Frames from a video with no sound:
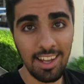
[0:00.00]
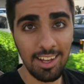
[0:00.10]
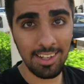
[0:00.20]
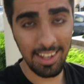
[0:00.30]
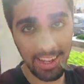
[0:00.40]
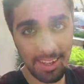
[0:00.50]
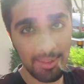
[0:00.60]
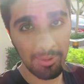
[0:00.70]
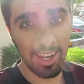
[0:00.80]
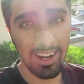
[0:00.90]
Okay,
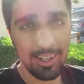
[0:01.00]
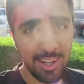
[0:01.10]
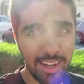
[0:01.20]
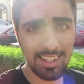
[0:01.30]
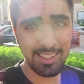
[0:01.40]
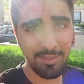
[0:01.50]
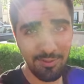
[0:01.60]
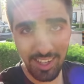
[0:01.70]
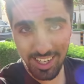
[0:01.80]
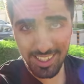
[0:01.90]
my haircut is
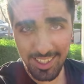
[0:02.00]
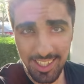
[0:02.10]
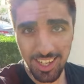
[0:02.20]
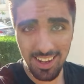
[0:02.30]
finished.